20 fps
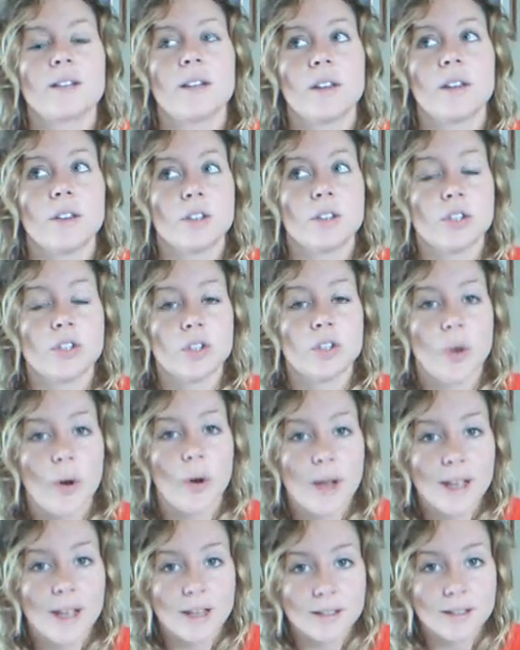that the
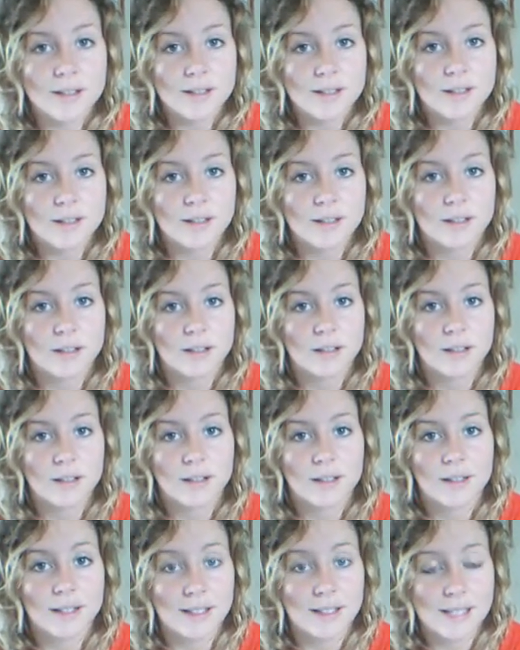choice
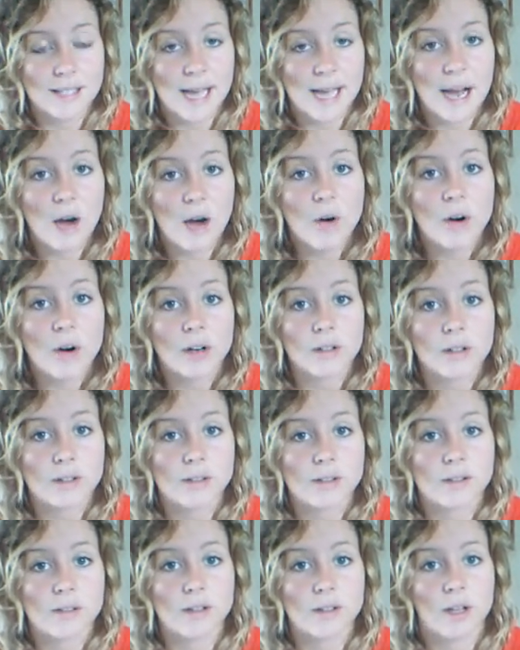is
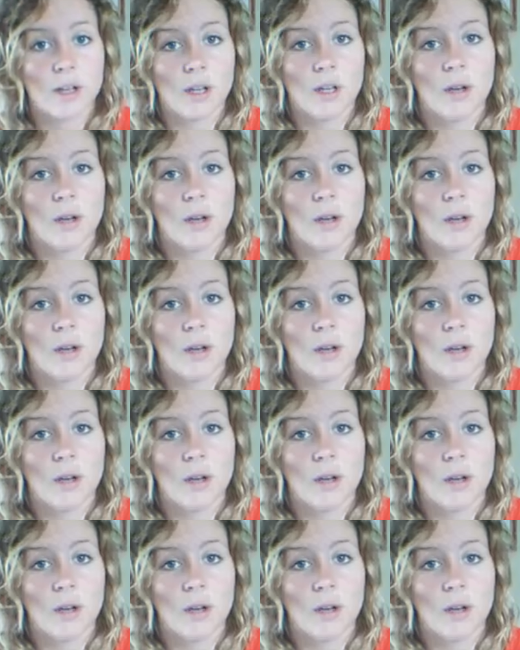ours,